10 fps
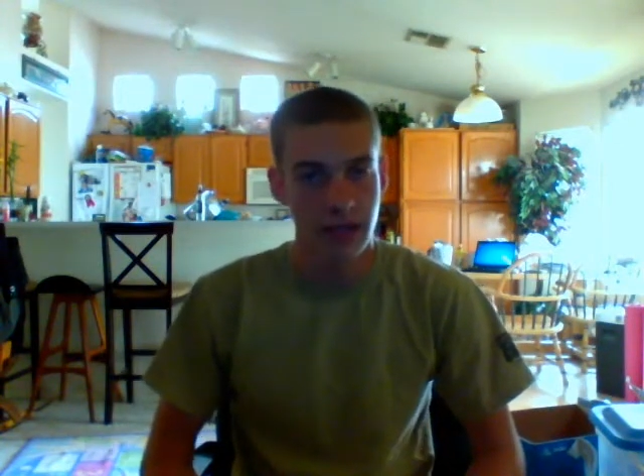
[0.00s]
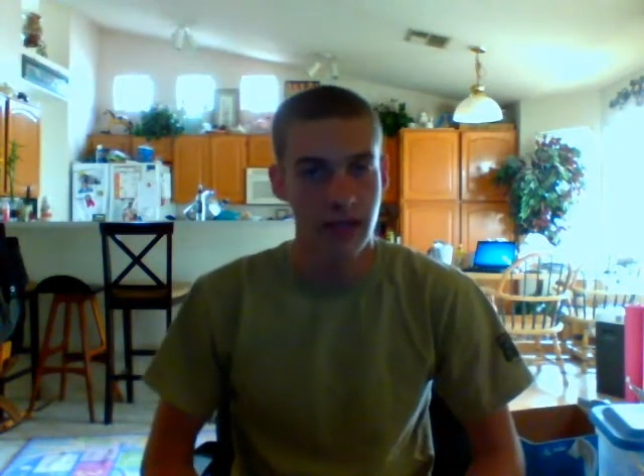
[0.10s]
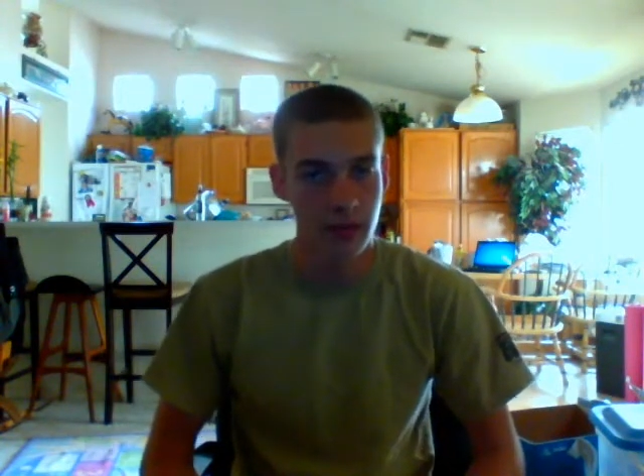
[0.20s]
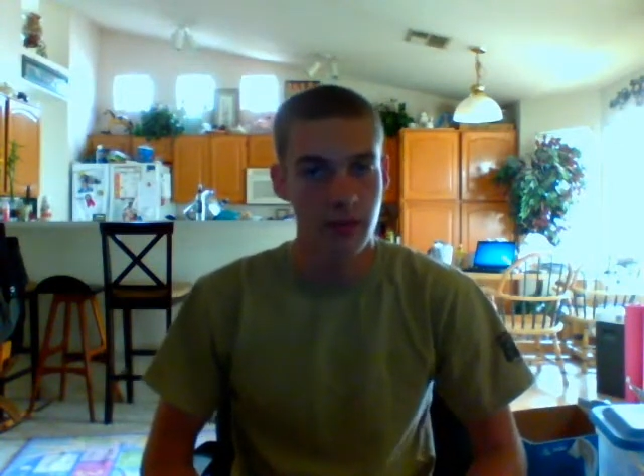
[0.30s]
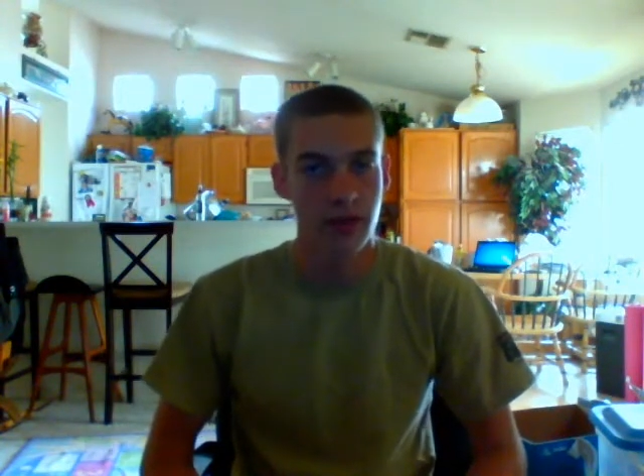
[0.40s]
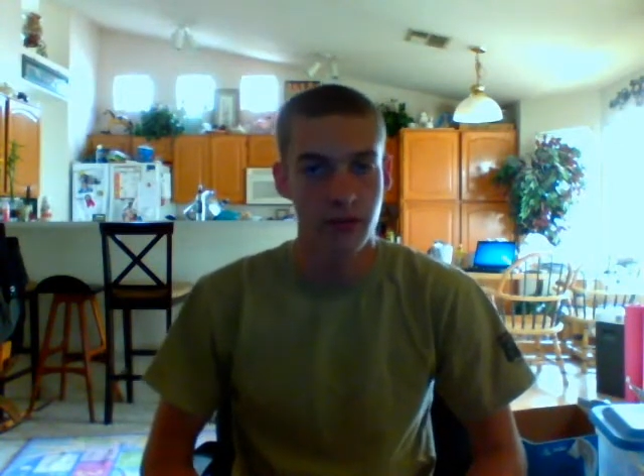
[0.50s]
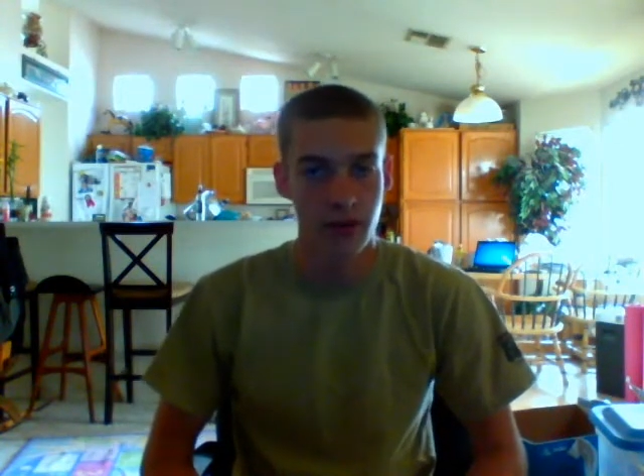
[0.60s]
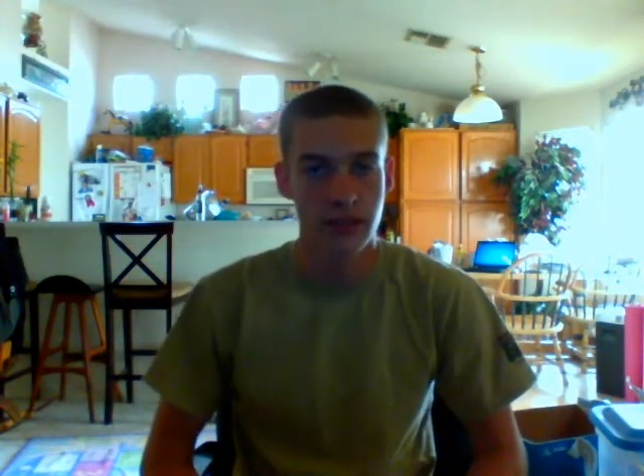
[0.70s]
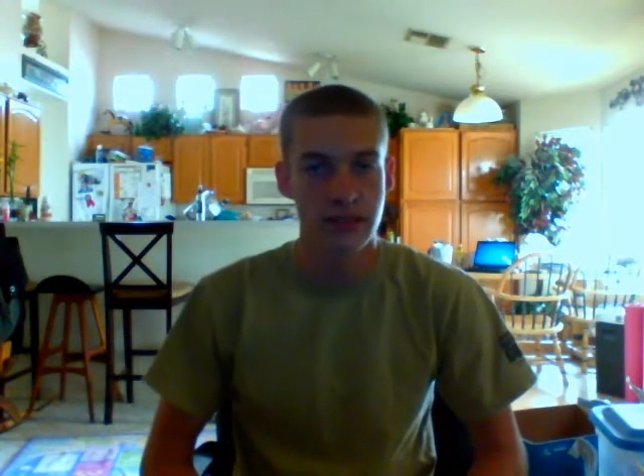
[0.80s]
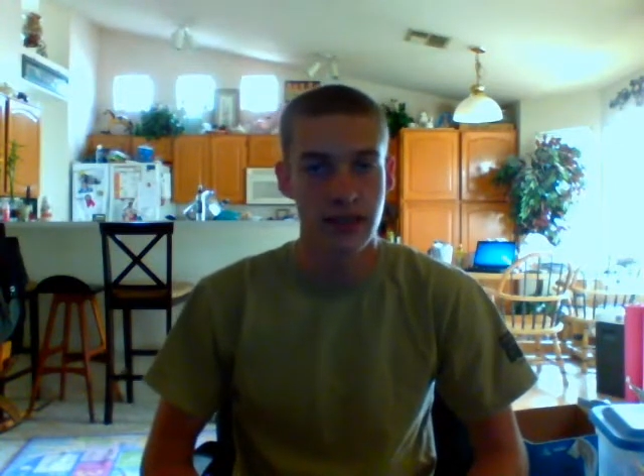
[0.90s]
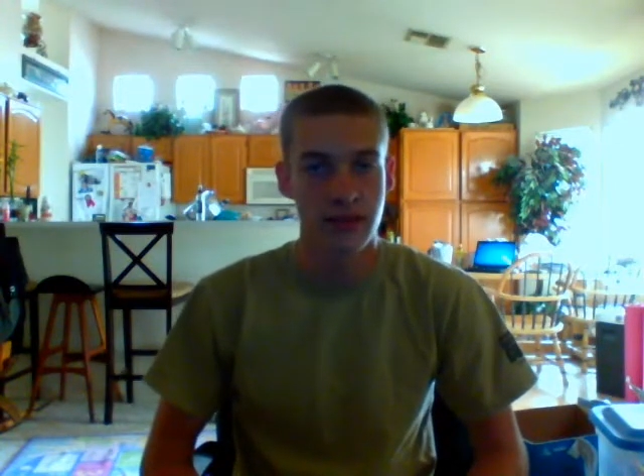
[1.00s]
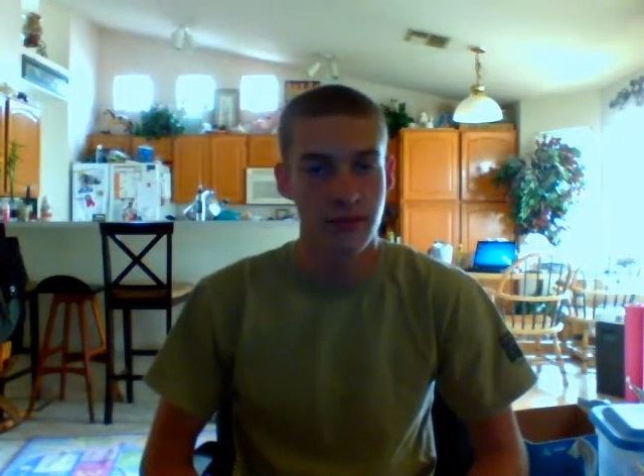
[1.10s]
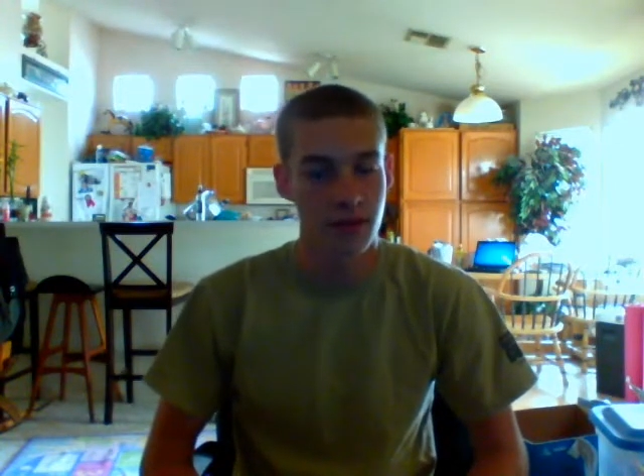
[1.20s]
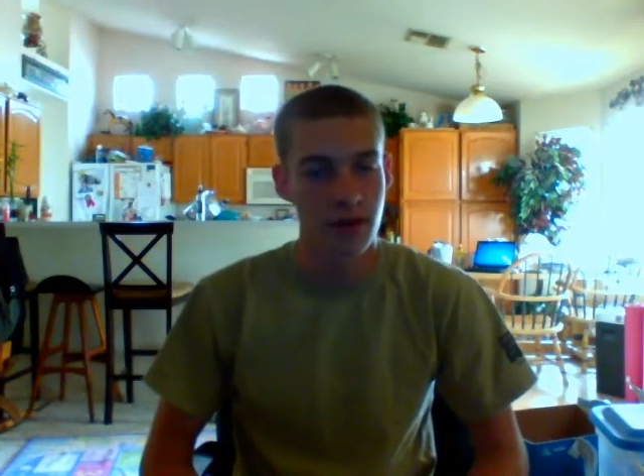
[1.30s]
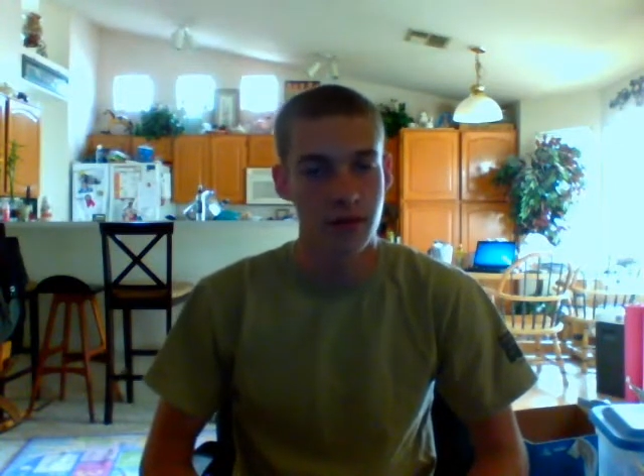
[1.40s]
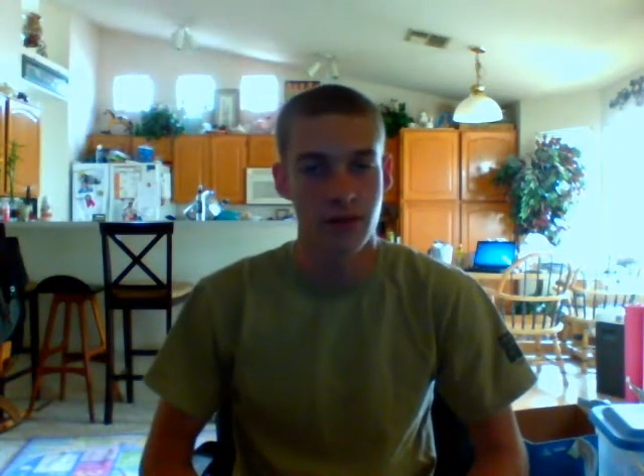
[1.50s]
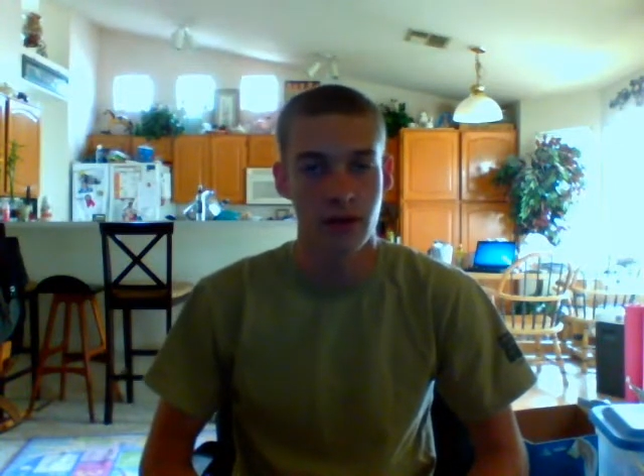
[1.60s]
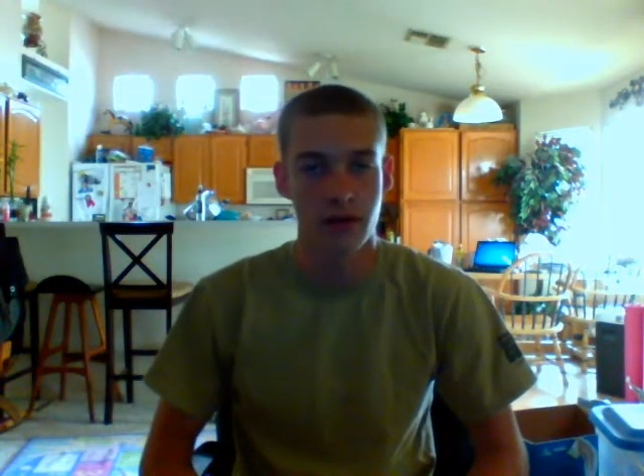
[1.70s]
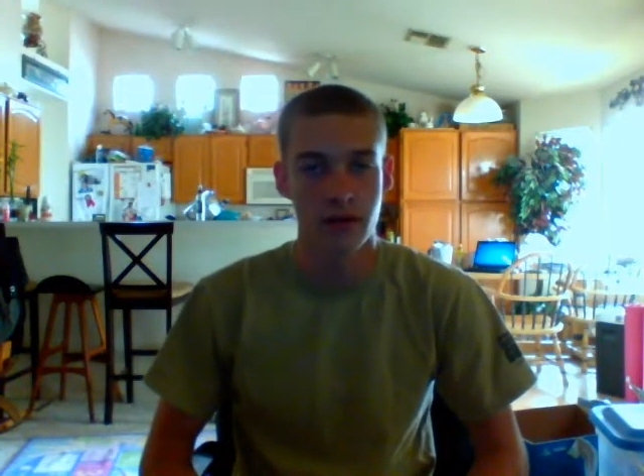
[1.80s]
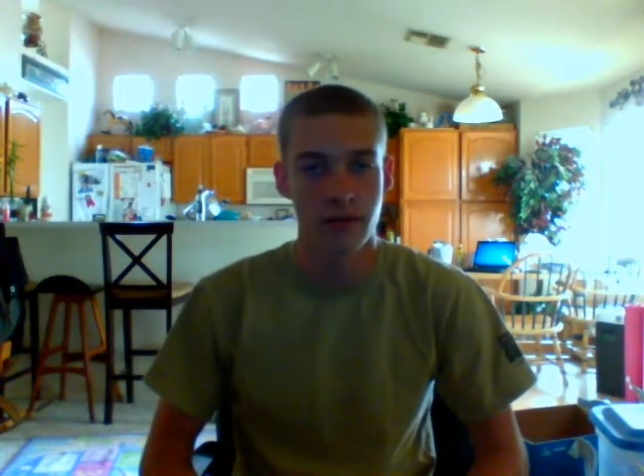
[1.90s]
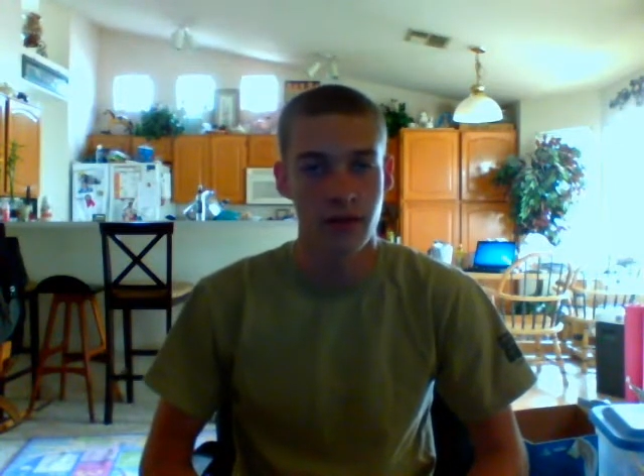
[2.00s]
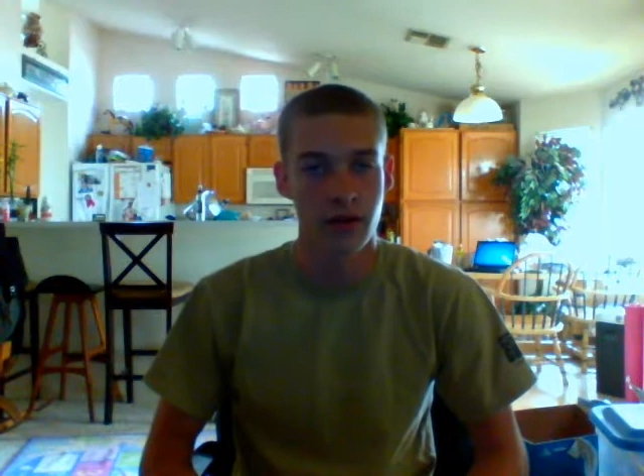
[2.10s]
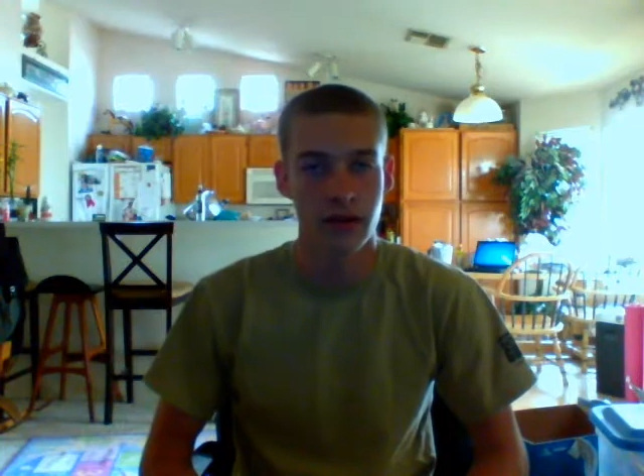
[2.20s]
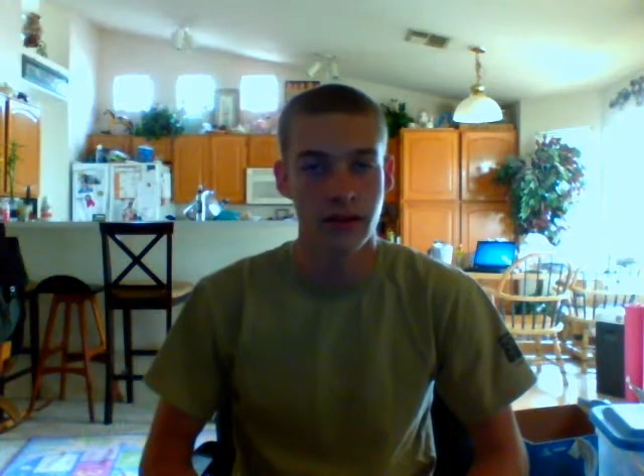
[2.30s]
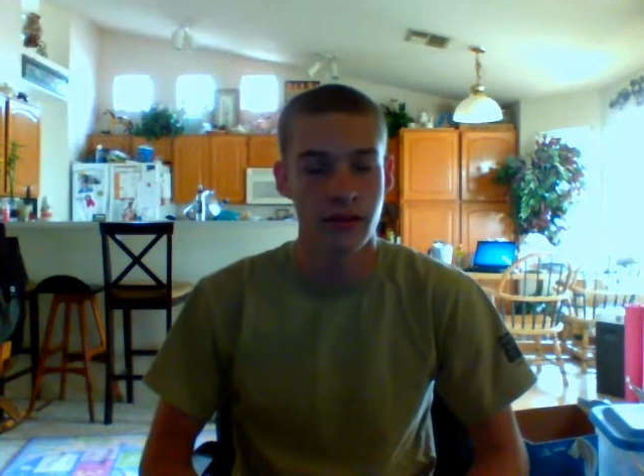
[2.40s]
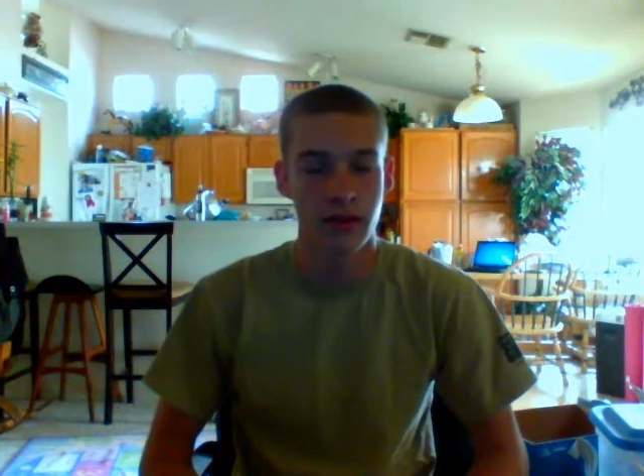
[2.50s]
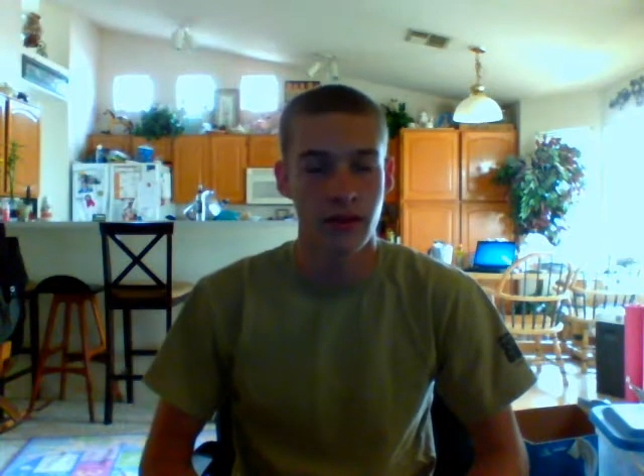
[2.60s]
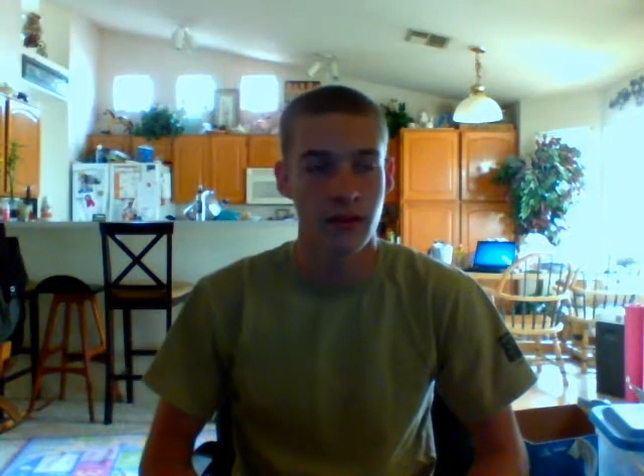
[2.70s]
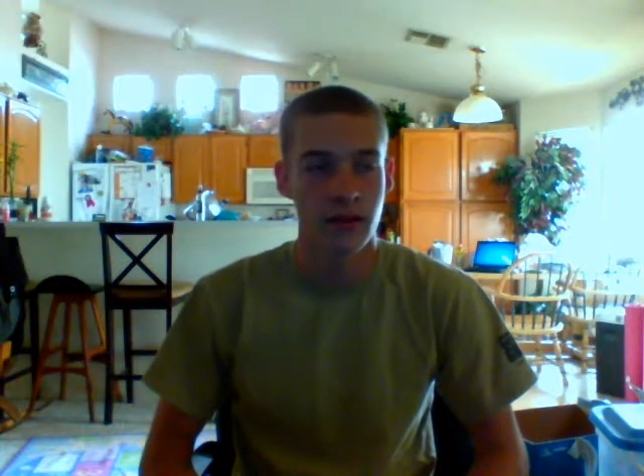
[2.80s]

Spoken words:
it can be very safe, very fun, very